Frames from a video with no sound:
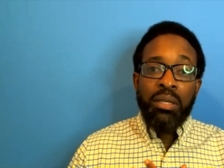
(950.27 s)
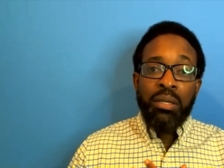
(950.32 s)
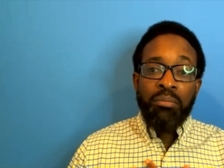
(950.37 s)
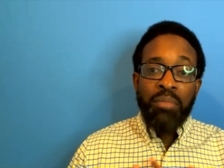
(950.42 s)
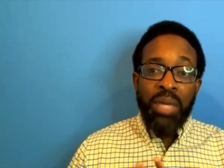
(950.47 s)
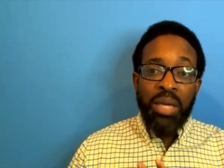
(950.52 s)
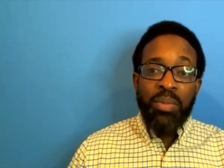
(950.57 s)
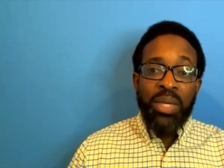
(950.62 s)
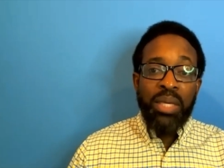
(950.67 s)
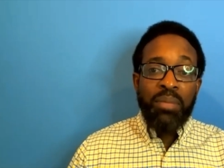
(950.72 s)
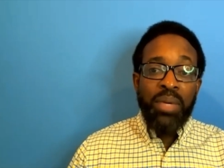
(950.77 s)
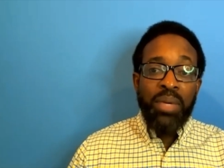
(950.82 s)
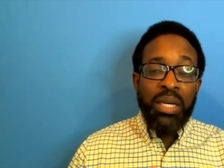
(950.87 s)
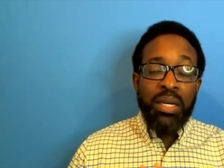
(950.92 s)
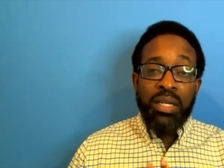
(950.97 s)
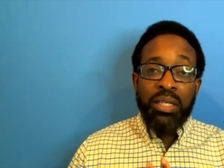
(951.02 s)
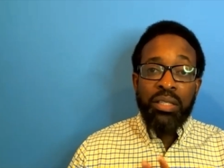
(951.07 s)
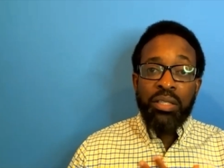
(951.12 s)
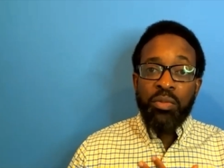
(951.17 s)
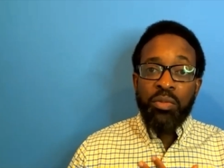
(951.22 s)
Maybe
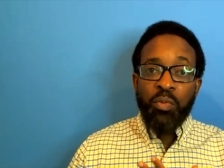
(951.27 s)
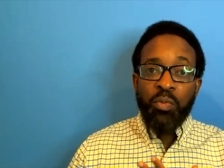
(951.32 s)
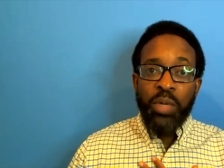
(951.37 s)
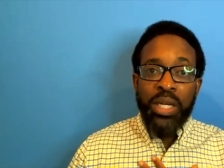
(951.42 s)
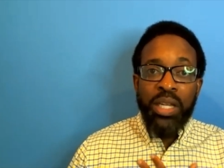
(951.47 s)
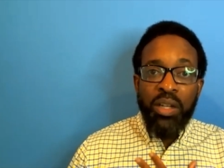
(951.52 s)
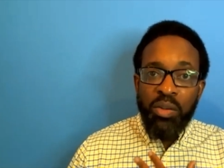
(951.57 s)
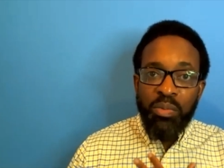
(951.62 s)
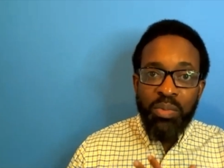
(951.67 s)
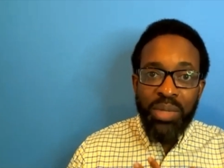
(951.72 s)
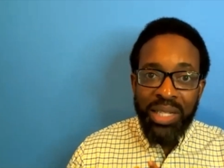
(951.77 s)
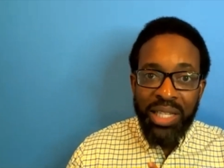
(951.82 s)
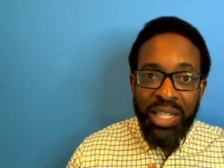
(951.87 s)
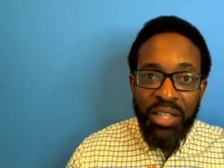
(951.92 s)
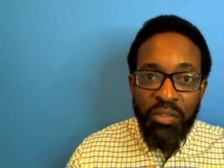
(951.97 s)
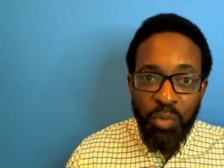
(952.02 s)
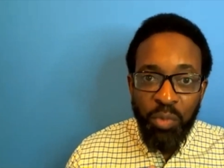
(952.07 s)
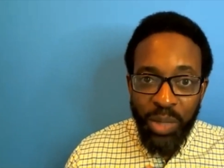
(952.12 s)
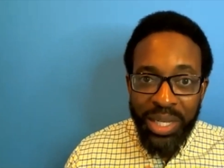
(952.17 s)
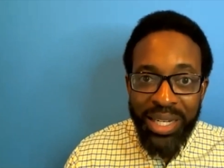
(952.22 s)
because we don't
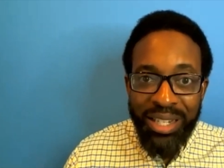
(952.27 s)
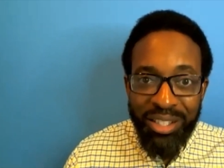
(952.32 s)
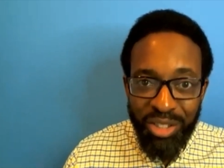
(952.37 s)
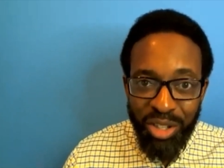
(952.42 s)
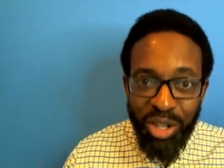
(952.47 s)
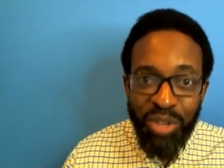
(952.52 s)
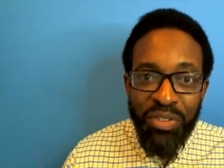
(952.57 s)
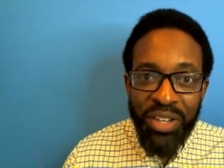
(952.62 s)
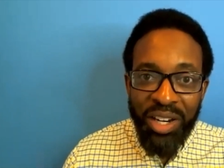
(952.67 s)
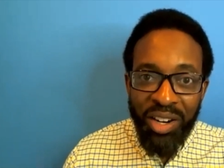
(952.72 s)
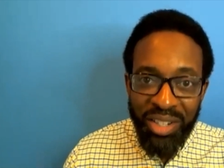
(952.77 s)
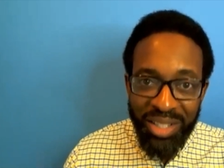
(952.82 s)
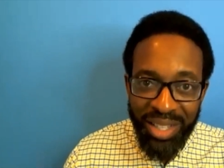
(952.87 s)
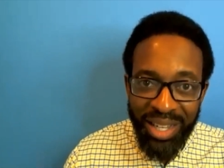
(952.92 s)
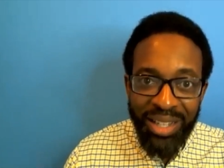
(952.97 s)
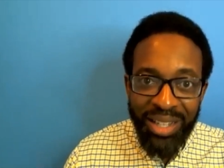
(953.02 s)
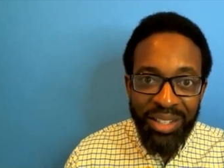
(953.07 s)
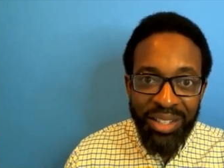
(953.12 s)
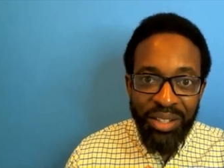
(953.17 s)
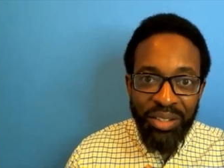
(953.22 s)
believe we deserve it
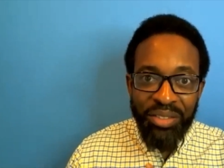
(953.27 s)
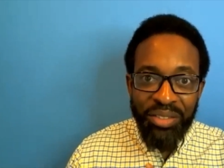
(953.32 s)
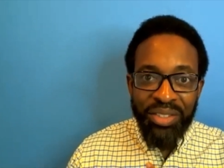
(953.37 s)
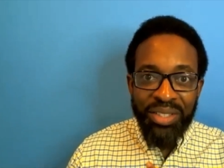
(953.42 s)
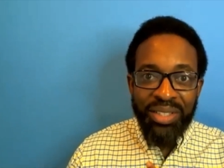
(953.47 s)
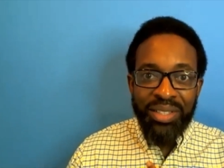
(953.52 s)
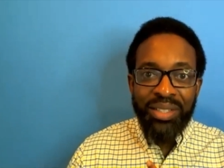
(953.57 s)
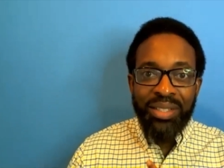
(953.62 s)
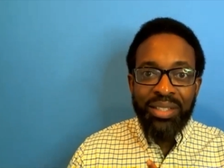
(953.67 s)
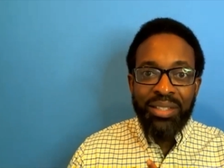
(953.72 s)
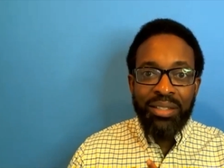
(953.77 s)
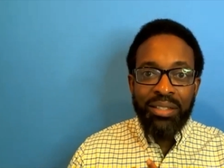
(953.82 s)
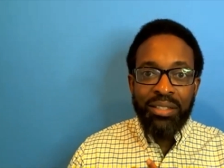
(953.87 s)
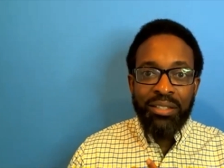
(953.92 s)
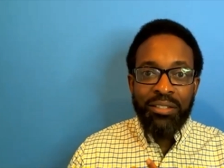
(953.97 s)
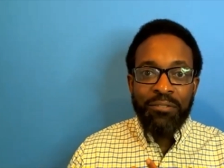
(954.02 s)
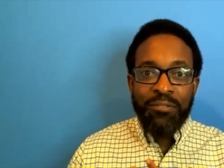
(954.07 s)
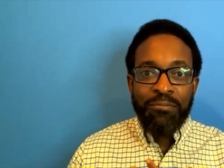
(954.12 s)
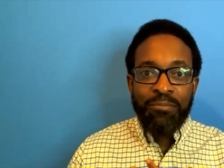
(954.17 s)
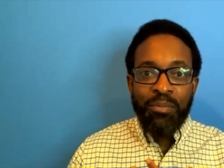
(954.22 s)
ourselves,
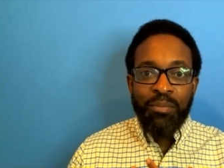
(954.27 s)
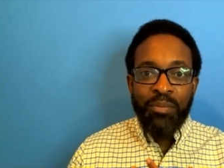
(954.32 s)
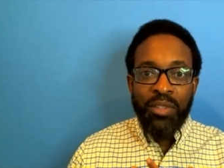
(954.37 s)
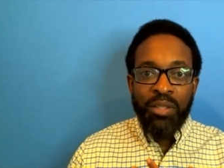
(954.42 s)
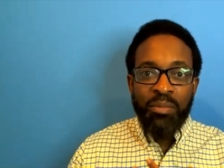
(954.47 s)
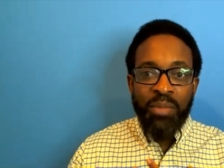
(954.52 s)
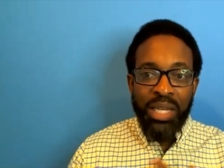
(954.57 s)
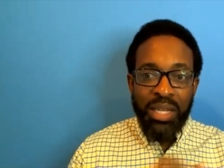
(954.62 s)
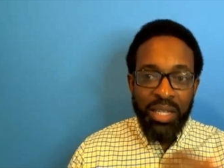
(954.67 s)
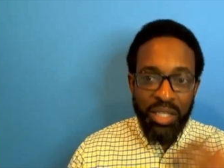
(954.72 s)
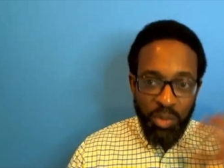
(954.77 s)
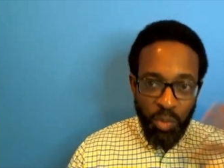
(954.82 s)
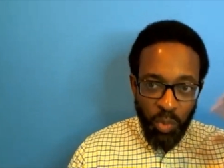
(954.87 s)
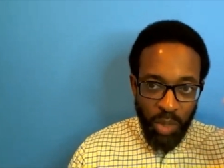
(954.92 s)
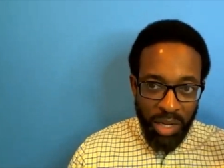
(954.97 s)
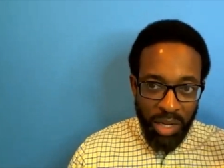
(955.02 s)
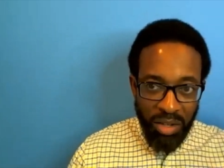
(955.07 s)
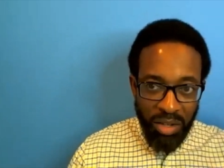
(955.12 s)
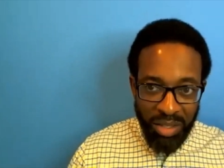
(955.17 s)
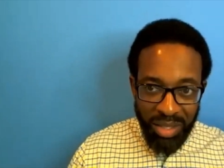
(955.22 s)
because
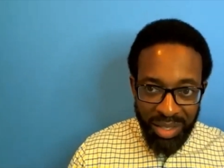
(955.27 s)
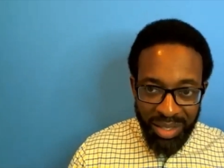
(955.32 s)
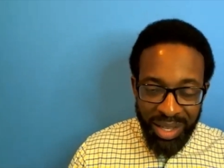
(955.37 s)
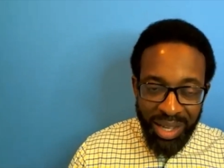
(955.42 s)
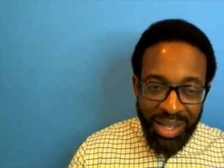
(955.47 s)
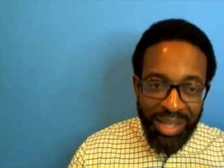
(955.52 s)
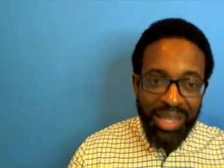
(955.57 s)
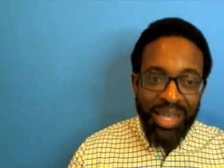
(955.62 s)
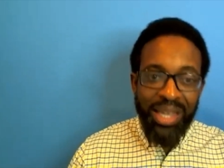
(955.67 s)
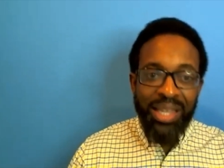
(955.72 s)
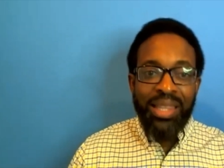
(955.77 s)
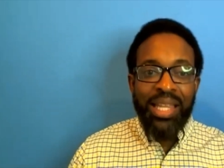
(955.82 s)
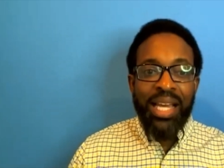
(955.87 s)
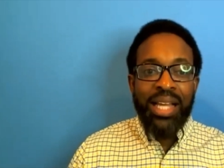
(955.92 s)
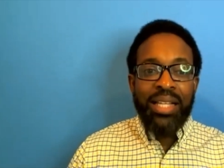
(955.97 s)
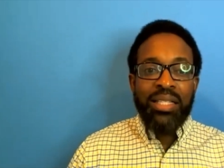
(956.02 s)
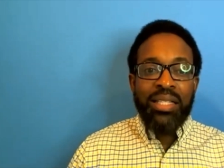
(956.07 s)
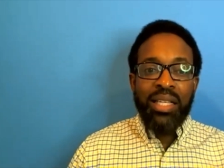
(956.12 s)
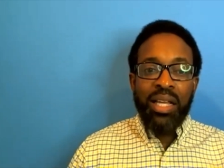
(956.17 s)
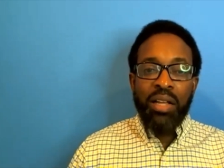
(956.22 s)
we are stuck in
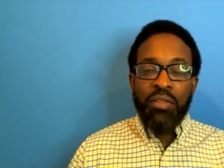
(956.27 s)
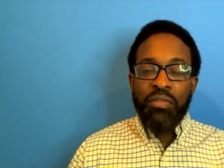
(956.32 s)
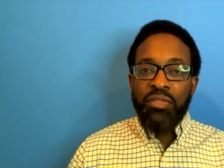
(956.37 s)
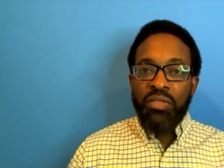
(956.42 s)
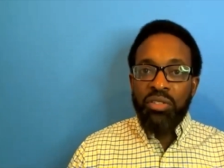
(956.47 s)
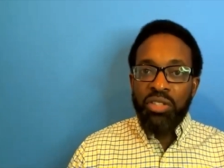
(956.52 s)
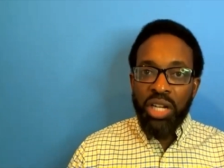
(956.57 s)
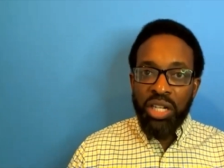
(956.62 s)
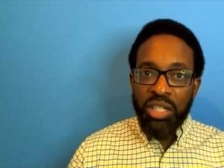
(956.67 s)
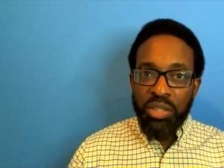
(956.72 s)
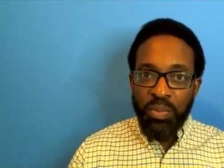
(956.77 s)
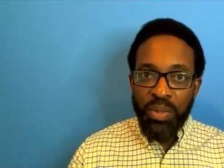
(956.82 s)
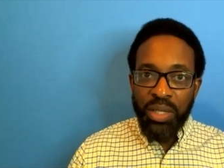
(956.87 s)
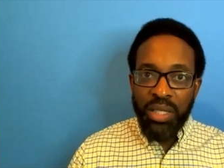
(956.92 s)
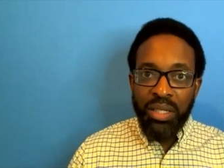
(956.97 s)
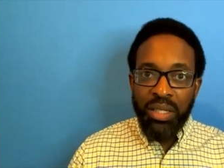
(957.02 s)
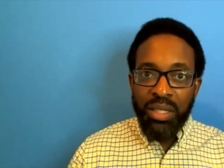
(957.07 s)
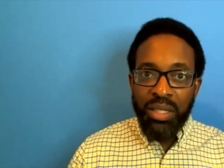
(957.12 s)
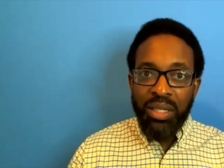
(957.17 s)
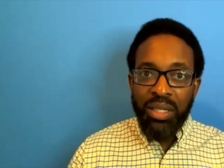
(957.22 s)
that
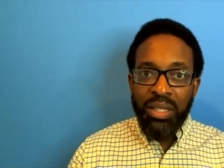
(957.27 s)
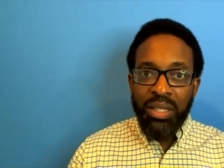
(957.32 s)
self-judgment.